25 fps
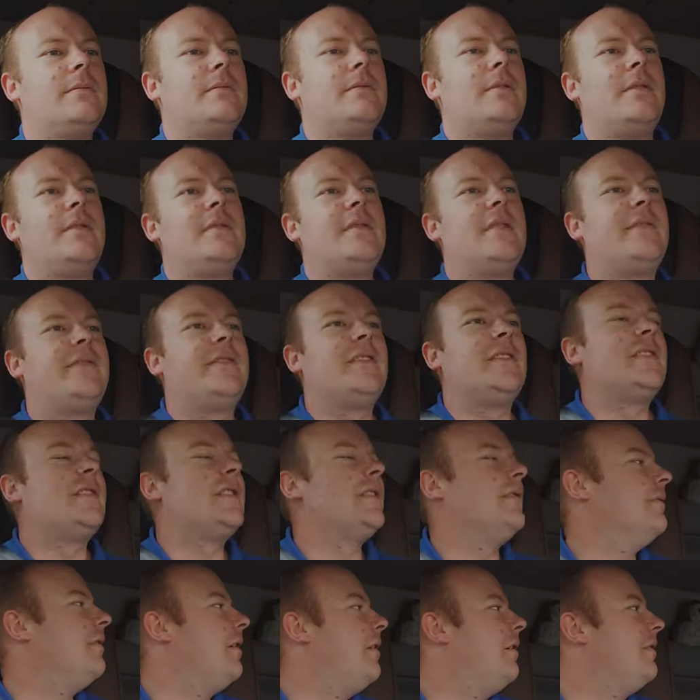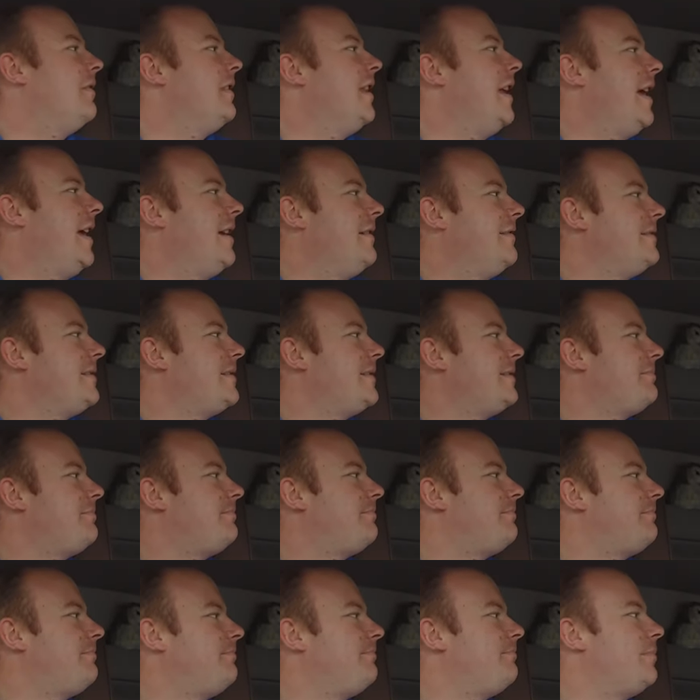Not nothing too hot. There's
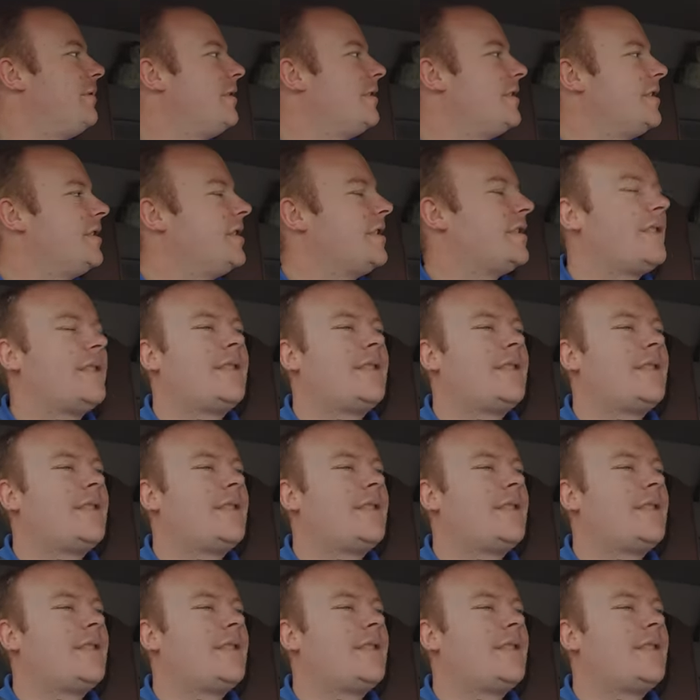I should